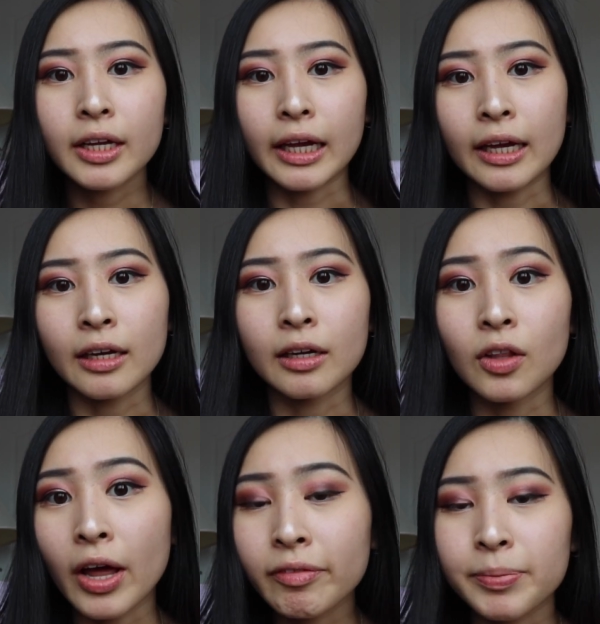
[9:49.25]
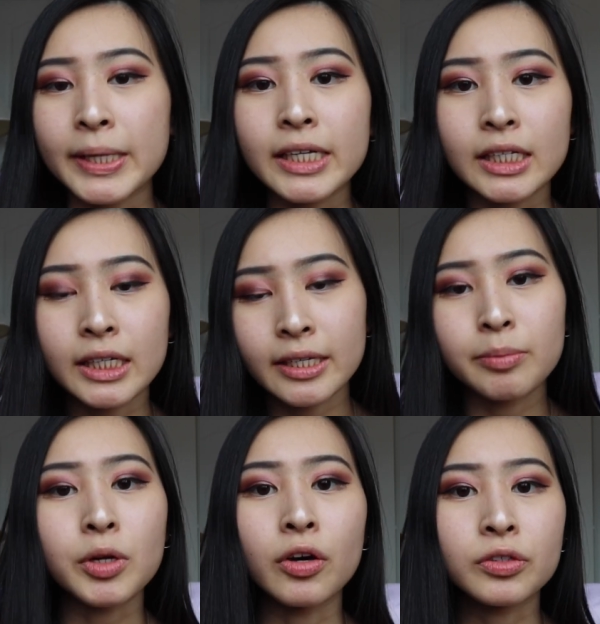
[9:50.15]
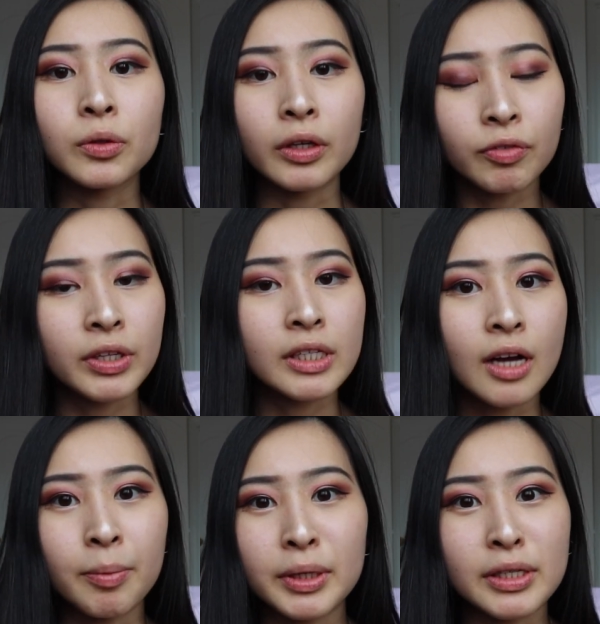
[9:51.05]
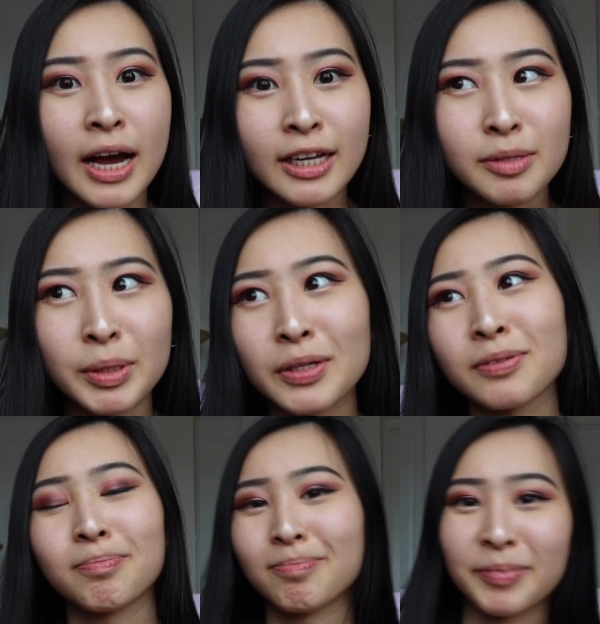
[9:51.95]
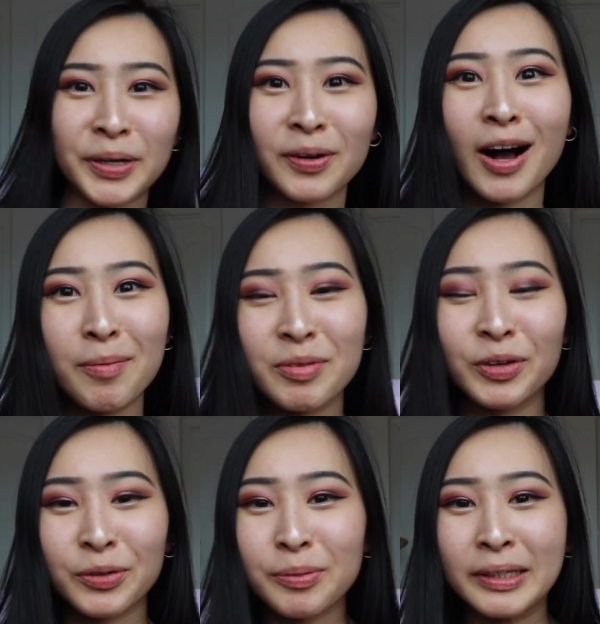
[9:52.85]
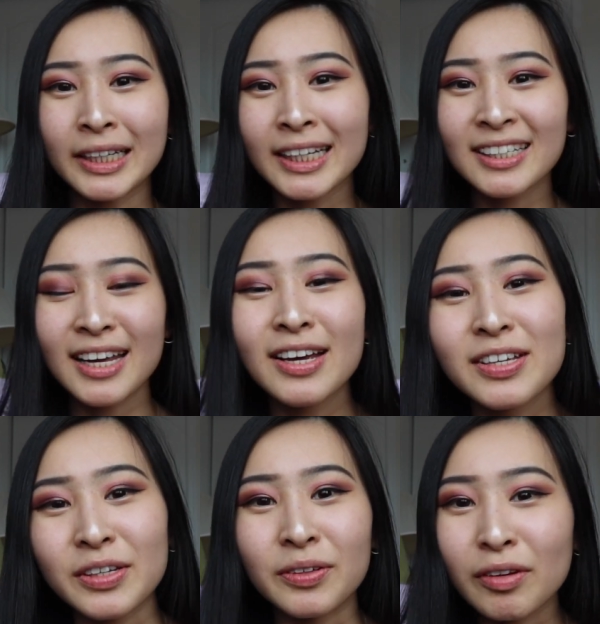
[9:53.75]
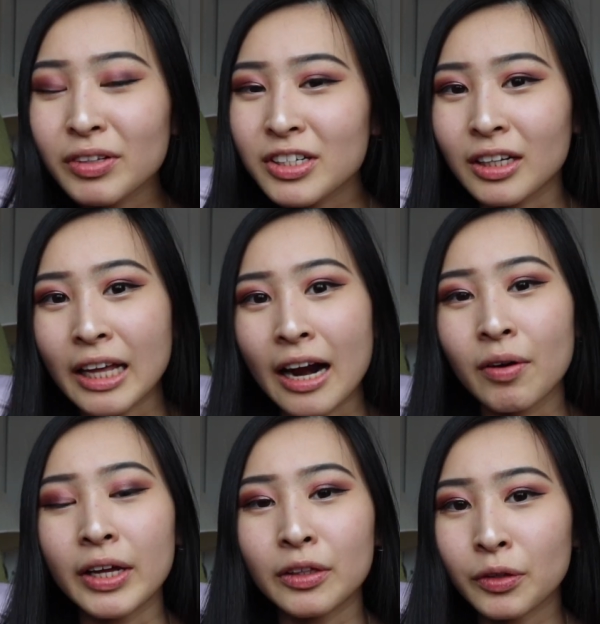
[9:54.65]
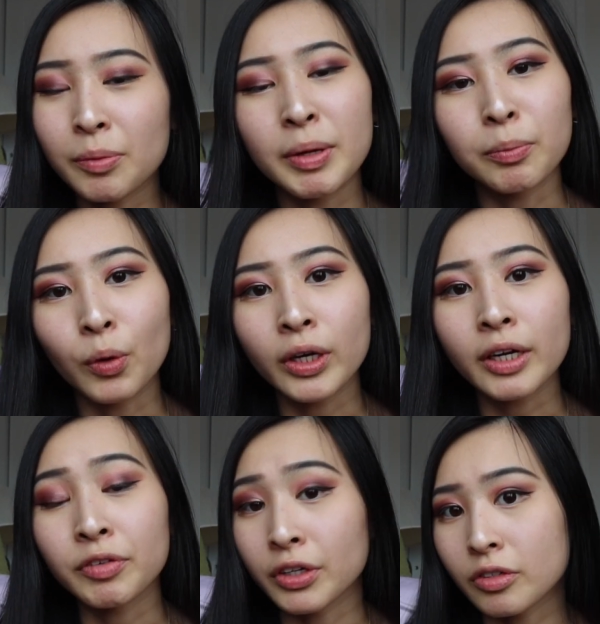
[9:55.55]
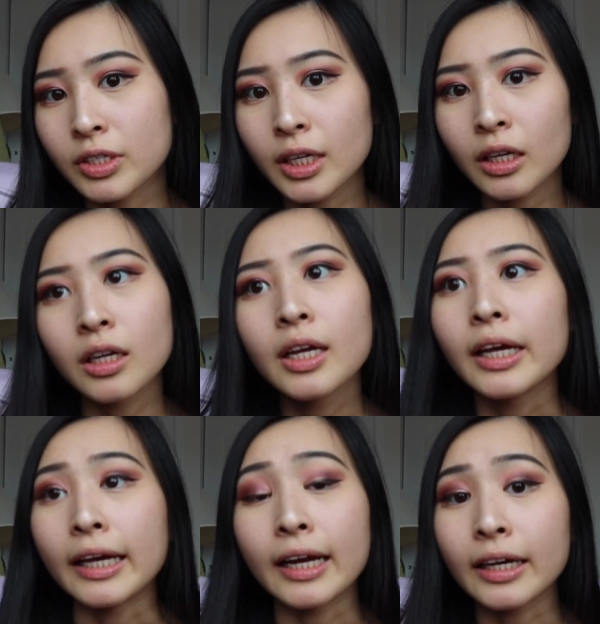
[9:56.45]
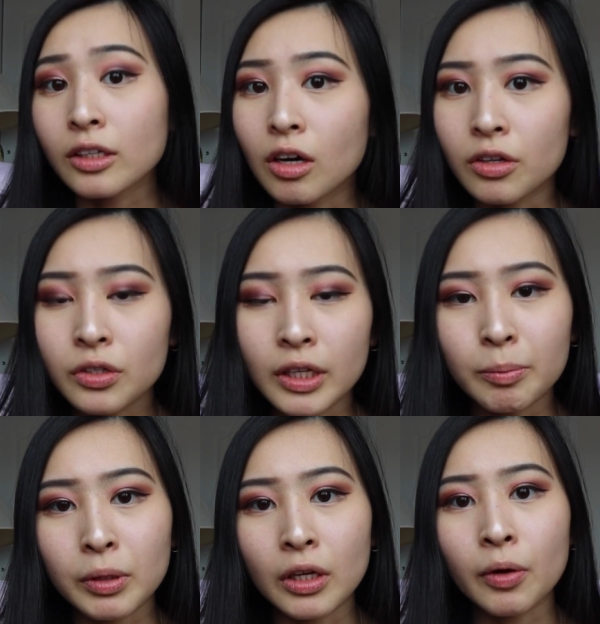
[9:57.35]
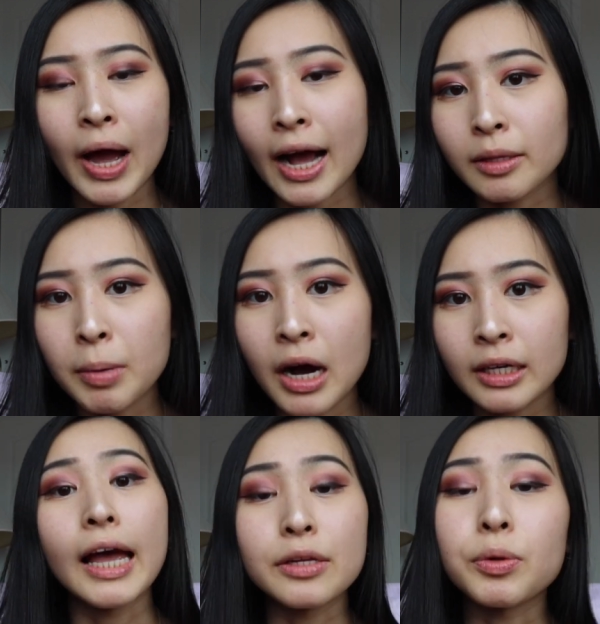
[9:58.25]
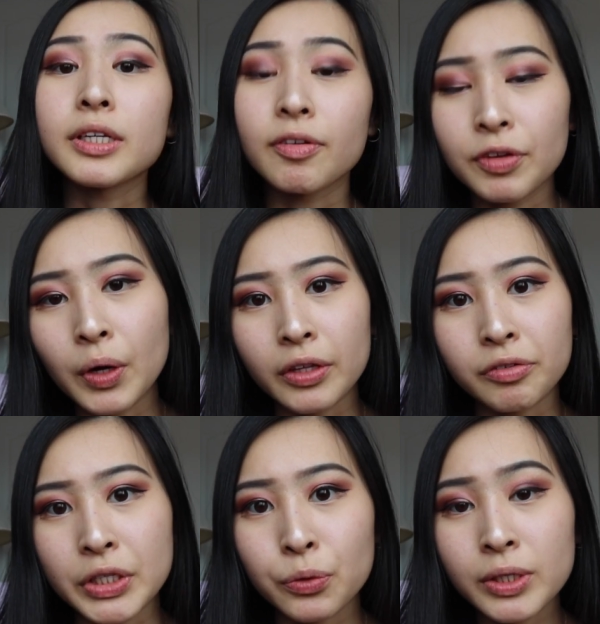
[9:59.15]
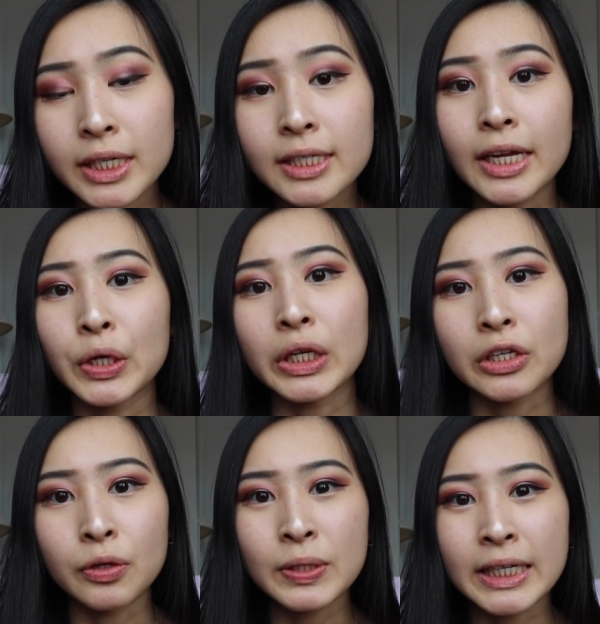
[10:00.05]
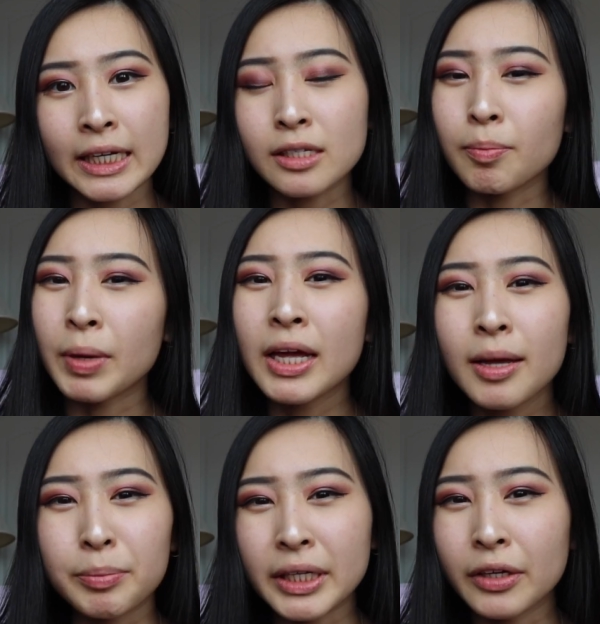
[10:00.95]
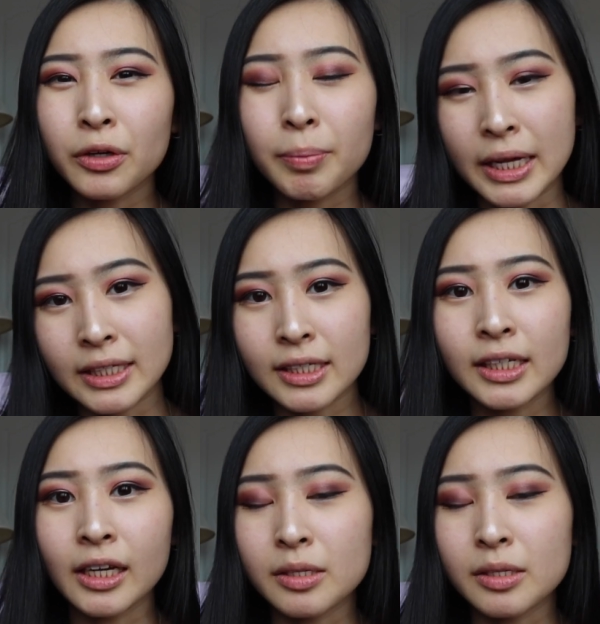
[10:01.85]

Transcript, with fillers: And a lot of pen testing teams also look for these common attacks because there are common vulnerabilities. So definitely check that out and learn a bit more if you're interested. And I can also link below Hack the Box as well as a few other resources that you can use to get some beginner pen testing